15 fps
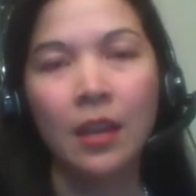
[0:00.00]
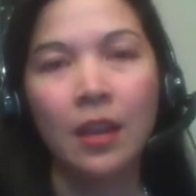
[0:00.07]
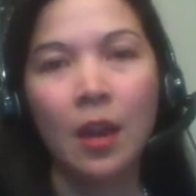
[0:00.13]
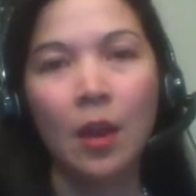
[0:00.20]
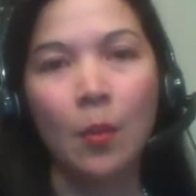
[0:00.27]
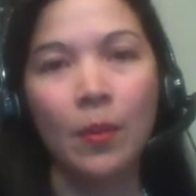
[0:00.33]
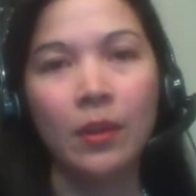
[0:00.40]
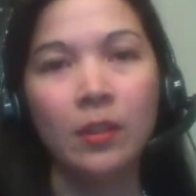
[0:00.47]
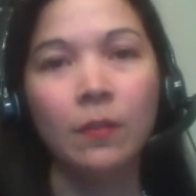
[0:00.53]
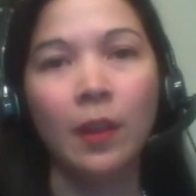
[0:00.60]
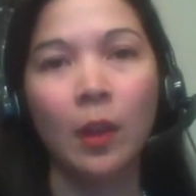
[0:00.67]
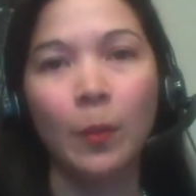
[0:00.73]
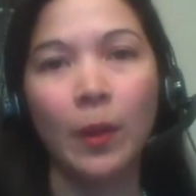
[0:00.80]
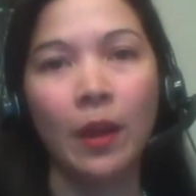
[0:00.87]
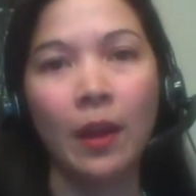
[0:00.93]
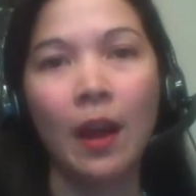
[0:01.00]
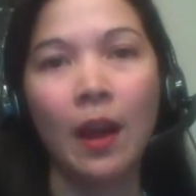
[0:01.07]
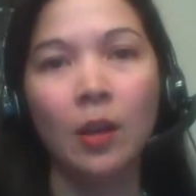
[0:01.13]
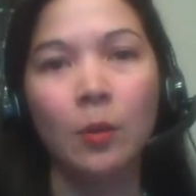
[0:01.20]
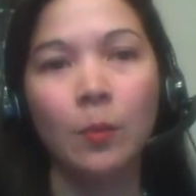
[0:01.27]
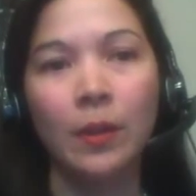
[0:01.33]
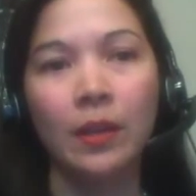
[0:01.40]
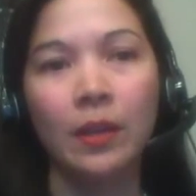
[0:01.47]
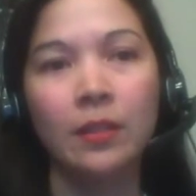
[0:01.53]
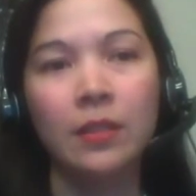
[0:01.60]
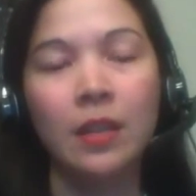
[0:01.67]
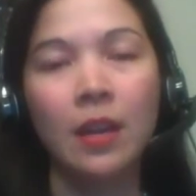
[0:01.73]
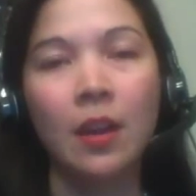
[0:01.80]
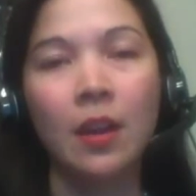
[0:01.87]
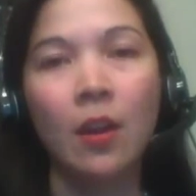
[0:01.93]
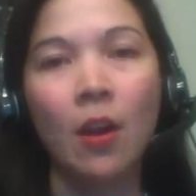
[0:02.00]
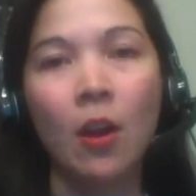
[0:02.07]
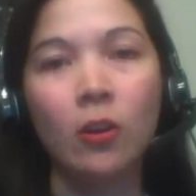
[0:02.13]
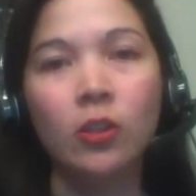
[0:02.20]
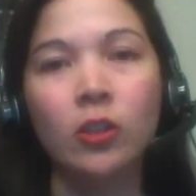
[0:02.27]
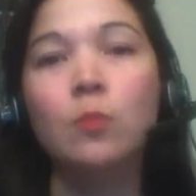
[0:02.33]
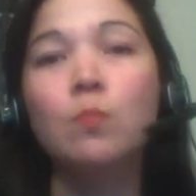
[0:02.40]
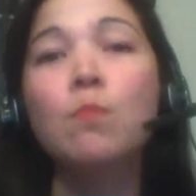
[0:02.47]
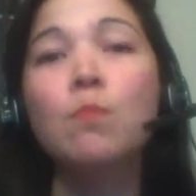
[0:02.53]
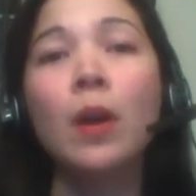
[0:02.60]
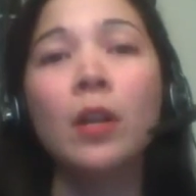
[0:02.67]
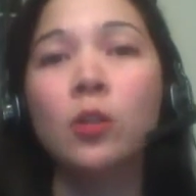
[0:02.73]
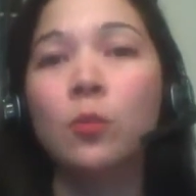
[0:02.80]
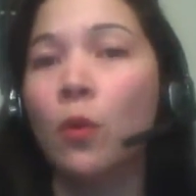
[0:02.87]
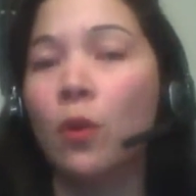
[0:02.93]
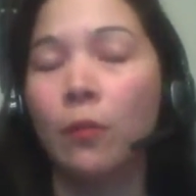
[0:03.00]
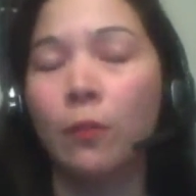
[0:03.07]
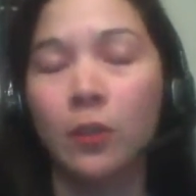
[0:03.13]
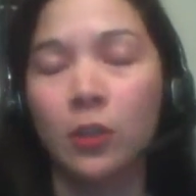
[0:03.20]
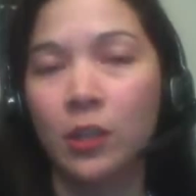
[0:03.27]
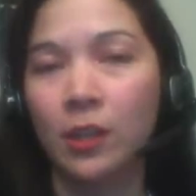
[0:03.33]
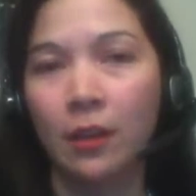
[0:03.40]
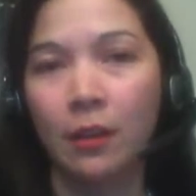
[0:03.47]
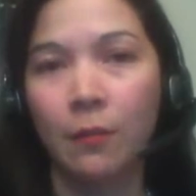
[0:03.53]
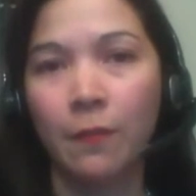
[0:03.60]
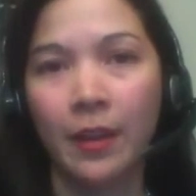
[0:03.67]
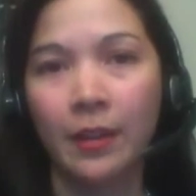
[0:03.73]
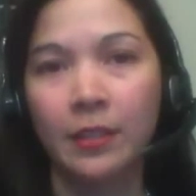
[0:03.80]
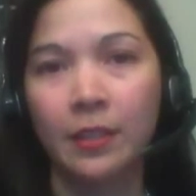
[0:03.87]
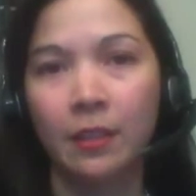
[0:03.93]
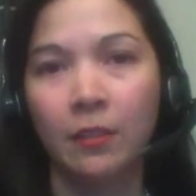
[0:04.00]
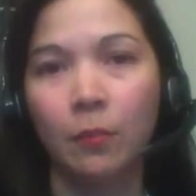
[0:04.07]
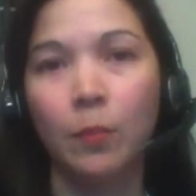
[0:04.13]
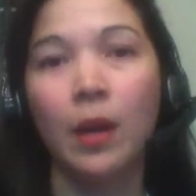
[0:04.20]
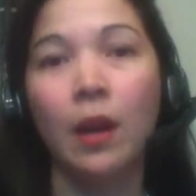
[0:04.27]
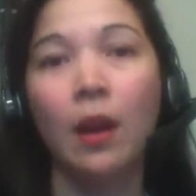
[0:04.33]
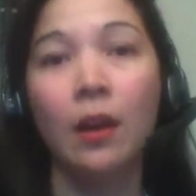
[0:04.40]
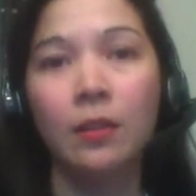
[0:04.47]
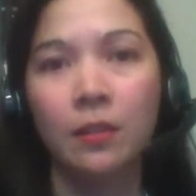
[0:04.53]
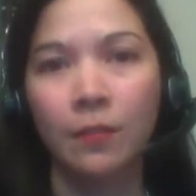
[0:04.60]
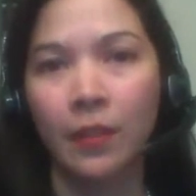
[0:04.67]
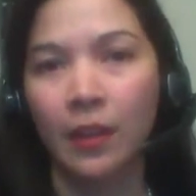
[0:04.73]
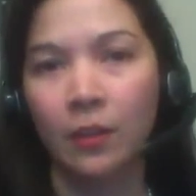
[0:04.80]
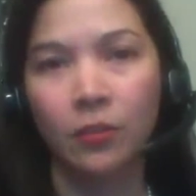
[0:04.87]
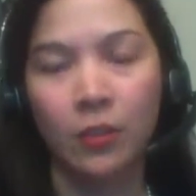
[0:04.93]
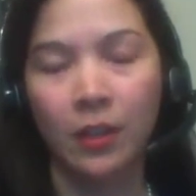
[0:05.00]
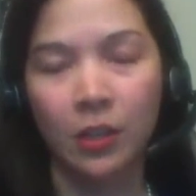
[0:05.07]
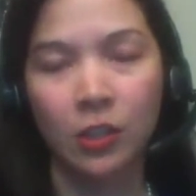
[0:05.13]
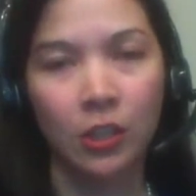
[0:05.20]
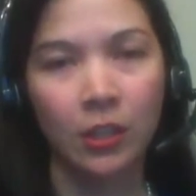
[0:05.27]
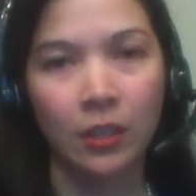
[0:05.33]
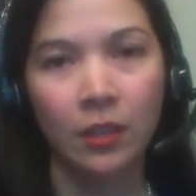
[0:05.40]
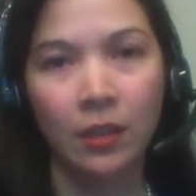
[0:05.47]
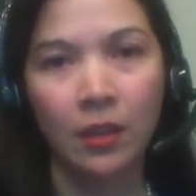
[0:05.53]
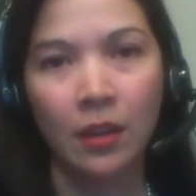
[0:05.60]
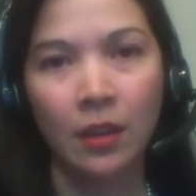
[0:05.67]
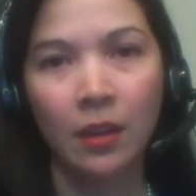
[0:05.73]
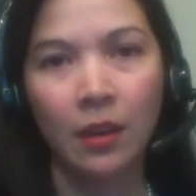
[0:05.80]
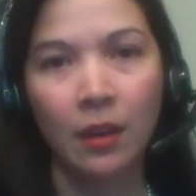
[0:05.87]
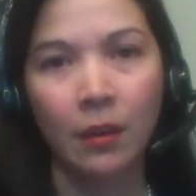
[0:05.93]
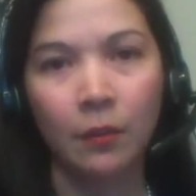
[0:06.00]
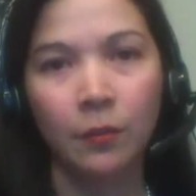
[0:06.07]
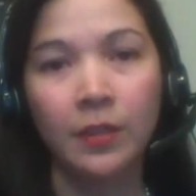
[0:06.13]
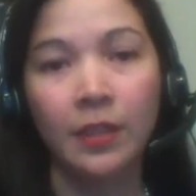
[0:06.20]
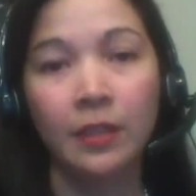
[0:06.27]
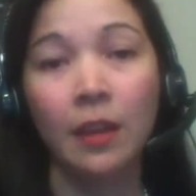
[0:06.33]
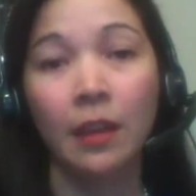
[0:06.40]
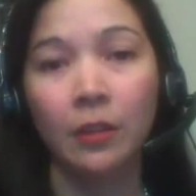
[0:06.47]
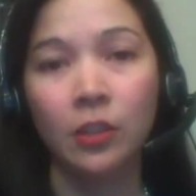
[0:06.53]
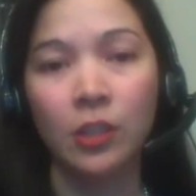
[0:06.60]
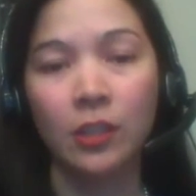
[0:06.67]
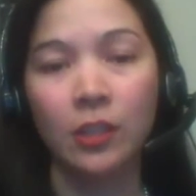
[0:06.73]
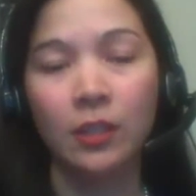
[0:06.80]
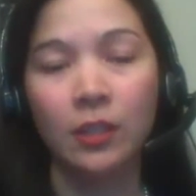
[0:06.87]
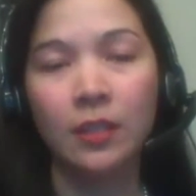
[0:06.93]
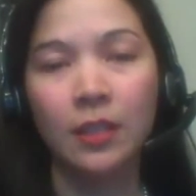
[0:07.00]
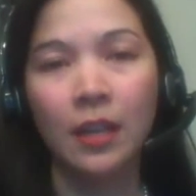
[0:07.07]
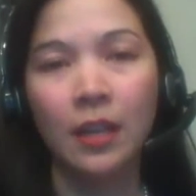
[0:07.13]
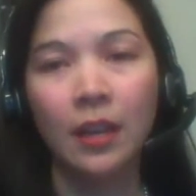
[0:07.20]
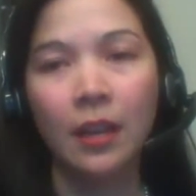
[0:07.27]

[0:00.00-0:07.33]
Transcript: in developing economies are just much more efficient and effective because of the introduction of technologies.